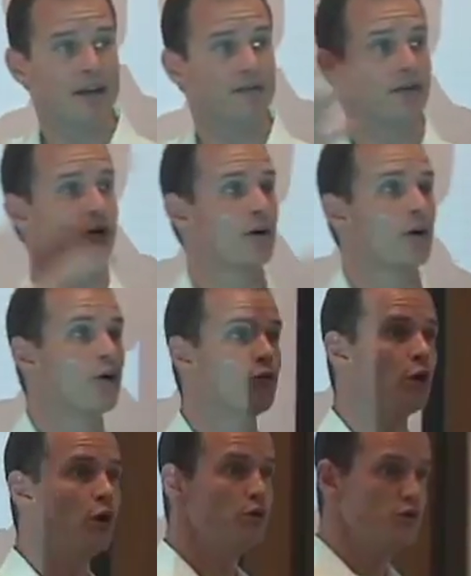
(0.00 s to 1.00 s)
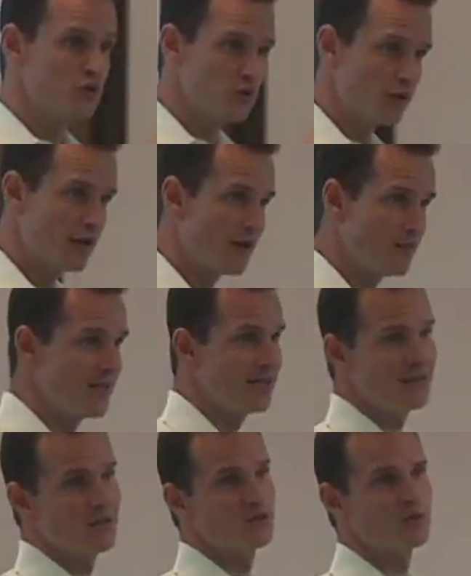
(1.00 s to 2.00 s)
If there are no rows to
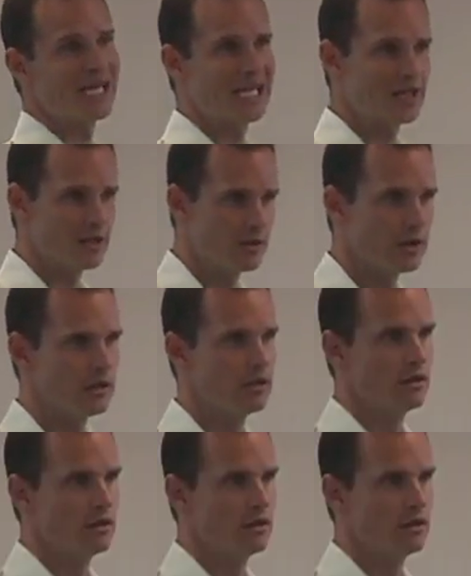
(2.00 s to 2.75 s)
accommodate those, we can't do it.